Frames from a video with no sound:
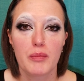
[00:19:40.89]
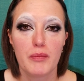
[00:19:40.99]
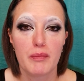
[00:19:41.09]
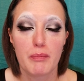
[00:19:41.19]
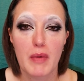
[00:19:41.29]

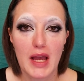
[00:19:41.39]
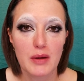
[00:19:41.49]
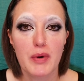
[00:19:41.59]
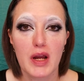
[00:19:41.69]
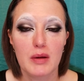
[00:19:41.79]
my
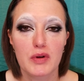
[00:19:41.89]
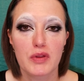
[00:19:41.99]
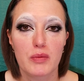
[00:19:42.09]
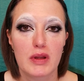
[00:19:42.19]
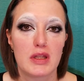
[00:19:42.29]
primer,
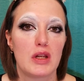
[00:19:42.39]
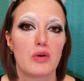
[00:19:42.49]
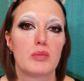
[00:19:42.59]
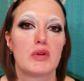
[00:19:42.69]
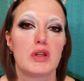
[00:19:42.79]
the one that I
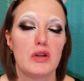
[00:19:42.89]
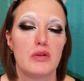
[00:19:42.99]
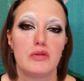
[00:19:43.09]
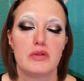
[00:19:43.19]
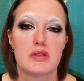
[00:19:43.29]
normally
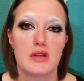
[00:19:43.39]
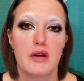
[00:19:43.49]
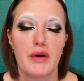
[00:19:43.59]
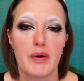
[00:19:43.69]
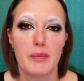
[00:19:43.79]
use,
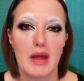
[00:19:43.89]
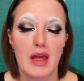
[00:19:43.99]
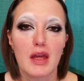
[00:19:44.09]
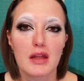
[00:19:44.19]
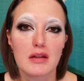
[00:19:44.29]

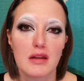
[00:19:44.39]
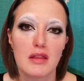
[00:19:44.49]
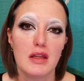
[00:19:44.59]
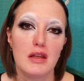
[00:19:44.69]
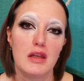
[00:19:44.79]
and
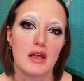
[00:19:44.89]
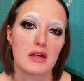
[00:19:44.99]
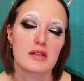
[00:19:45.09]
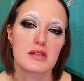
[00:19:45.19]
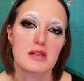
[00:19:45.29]
the
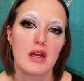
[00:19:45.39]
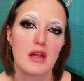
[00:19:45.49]
NYX